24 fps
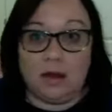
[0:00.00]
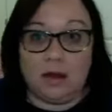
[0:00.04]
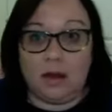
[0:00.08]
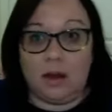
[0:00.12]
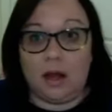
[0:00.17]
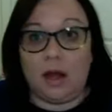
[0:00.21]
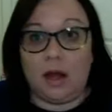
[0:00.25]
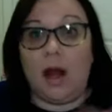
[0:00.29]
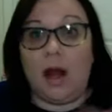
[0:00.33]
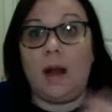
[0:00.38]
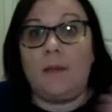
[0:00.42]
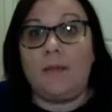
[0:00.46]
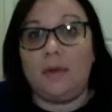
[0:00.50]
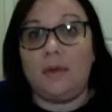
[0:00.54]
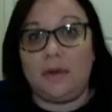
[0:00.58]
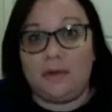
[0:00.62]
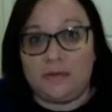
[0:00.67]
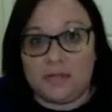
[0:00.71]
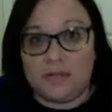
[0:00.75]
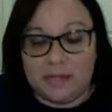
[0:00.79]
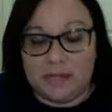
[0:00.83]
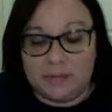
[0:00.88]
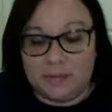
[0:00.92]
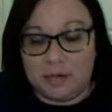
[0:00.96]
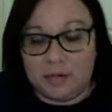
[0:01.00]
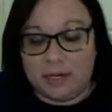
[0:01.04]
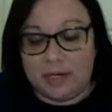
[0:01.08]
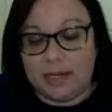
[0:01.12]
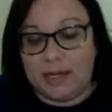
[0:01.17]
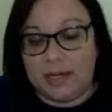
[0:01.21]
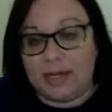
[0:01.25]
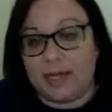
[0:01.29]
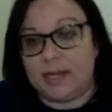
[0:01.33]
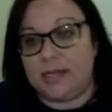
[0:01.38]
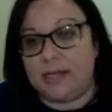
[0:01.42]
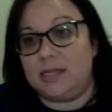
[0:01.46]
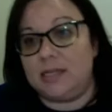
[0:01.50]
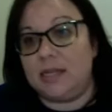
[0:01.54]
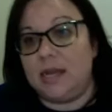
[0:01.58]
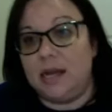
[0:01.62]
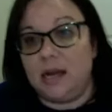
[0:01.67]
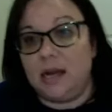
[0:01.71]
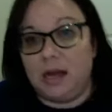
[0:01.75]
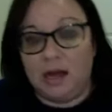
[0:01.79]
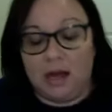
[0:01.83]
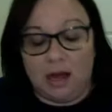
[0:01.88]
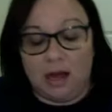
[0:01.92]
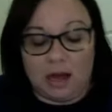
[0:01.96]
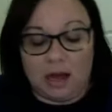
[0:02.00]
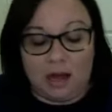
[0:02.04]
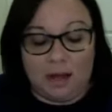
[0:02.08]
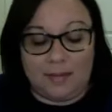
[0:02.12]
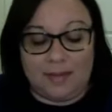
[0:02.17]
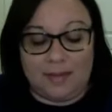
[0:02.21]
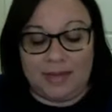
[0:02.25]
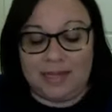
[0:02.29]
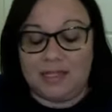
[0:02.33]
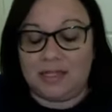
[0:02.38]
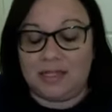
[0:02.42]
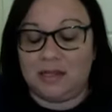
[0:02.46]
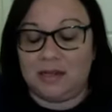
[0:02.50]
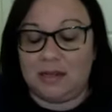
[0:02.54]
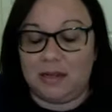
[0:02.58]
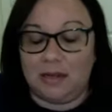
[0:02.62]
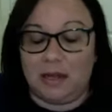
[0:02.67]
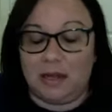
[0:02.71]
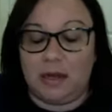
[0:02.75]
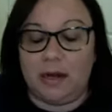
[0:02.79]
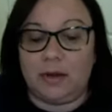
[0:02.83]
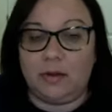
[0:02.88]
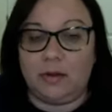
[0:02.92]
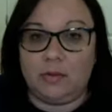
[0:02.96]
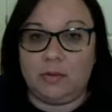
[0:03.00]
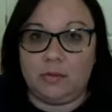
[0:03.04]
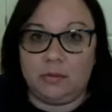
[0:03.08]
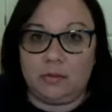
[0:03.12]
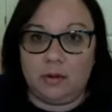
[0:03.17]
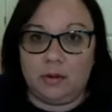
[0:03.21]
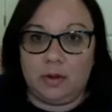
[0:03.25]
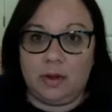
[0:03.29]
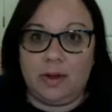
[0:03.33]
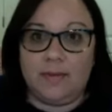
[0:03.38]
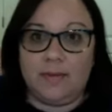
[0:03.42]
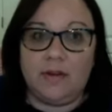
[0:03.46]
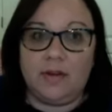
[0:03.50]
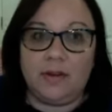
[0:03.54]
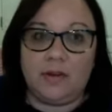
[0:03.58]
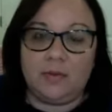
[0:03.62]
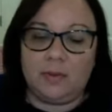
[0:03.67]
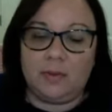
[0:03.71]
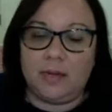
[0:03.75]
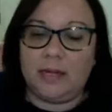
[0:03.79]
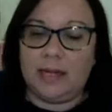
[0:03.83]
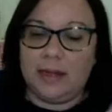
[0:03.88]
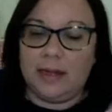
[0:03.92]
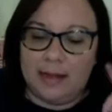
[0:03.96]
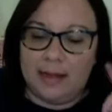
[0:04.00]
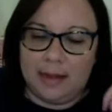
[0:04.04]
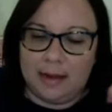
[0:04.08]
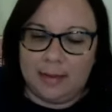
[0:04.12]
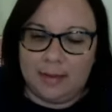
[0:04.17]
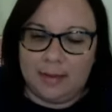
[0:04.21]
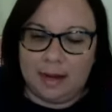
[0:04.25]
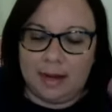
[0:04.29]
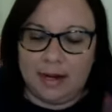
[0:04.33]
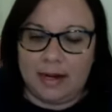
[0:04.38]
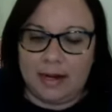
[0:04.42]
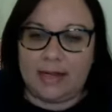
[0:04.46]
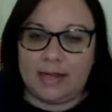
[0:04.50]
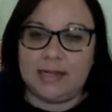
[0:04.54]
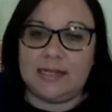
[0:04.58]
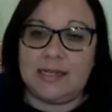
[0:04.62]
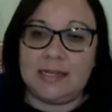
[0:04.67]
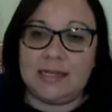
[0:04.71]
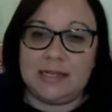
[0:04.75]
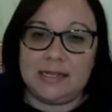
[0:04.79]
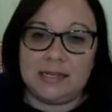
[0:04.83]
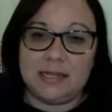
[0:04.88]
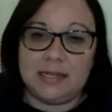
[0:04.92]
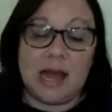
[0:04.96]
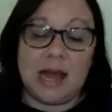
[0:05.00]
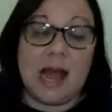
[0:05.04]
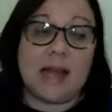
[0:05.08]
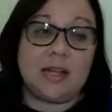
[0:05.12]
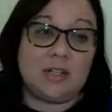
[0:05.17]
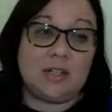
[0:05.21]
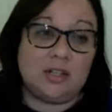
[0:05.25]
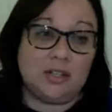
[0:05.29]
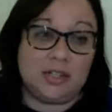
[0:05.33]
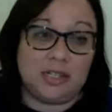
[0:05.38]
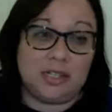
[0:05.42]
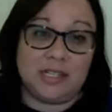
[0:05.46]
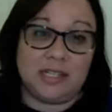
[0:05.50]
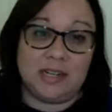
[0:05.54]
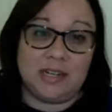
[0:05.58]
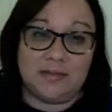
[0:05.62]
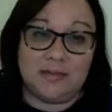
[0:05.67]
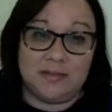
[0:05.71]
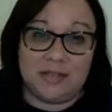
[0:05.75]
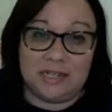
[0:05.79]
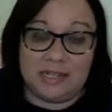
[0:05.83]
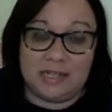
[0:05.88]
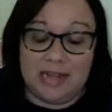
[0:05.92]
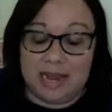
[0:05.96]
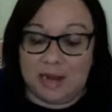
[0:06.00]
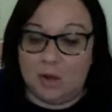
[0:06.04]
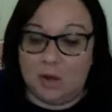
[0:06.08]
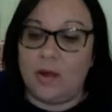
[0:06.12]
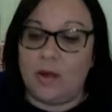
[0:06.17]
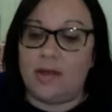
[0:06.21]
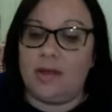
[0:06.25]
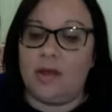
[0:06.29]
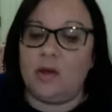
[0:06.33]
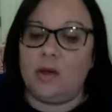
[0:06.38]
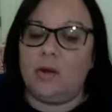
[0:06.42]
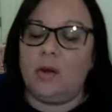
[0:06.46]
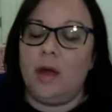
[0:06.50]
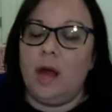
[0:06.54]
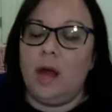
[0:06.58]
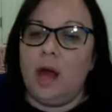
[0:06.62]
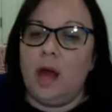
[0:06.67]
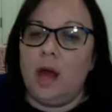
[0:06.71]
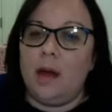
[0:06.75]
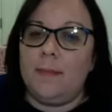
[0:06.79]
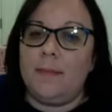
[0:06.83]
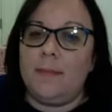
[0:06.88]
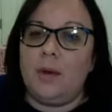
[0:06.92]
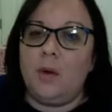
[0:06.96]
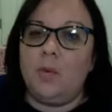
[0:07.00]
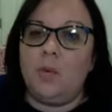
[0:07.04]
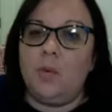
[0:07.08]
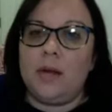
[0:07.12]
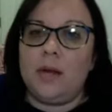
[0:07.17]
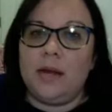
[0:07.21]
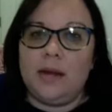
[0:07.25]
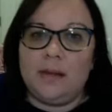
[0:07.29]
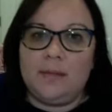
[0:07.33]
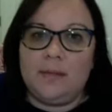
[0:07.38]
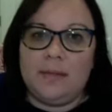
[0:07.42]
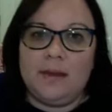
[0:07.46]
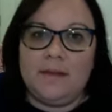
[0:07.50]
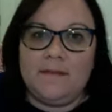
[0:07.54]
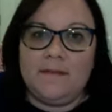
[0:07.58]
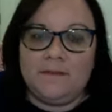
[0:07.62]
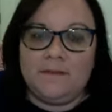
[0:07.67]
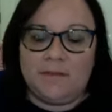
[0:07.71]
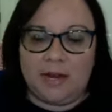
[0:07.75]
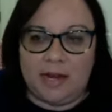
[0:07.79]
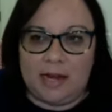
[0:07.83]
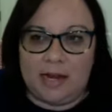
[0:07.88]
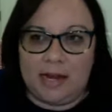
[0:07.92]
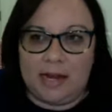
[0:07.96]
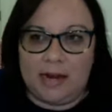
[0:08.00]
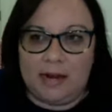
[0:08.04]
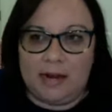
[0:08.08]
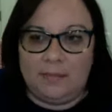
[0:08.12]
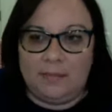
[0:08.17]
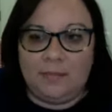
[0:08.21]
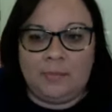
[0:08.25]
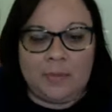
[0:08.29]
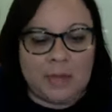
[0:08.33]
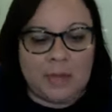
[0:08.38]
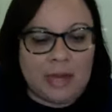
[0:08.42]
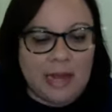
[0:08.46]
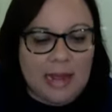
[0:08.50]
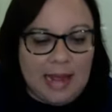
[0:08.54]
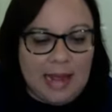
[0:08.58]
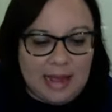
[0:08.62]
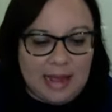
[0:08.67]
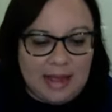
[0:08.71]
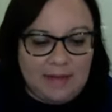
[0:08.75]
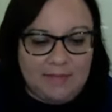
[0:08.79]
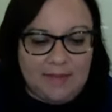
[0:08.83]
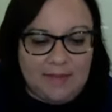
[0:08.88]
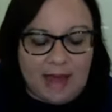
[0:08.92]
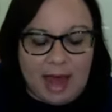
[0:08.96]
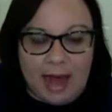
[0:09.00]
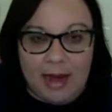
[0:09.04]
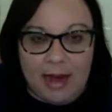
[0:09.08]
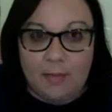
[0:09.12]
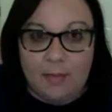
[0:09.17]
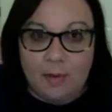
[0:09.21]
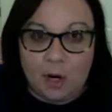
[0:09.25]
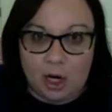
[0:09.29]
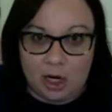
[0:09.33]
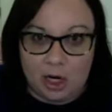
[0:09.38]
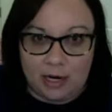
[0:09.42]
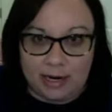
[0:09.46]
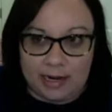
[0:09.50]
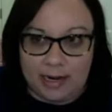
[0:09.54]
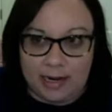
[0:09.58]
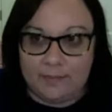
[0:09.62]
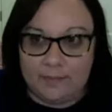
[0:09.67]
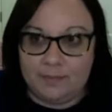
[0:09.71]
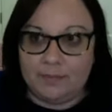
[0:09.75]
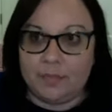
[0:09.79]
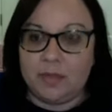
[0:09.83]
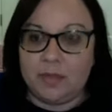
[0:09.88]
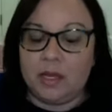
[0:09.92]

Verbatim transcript: a couple of simmering lights um, it's you know you have to really think about it because it's extra stuff to take with you but wouldn't it be fun if at a party